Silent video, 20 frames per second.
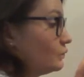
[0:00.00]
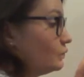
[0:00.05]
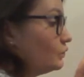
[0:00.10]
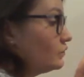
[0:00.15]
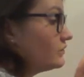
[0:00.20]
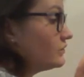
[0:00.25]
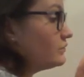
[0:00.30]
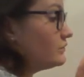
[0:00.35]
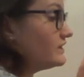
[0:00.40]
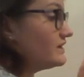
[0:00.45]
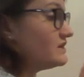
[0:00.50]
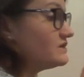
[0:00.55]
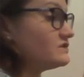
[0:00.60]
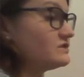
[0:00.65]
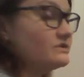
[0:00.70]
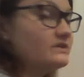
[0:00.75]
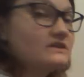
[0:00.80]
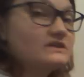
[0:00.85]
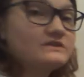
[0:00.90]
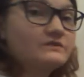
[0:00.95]
We're going to
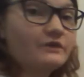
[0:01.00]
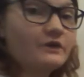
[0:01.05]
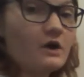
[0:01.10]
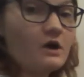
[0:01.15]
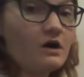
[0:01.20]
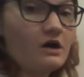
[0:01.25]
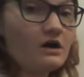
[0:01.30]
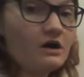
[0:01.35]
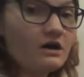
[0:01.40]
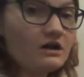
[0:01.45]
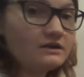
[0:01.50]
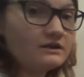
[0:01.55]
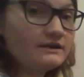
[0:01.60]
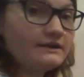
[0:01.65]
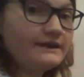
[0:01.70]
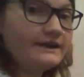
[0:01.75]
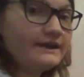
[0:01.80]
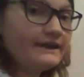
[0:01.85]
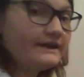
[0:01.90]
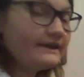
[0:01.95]
do this for
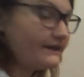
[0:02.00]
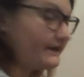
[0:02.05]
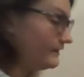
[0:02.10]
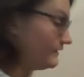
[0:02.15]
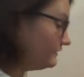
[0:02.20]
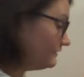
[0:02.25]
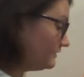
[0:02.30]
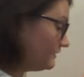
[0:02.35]
all 8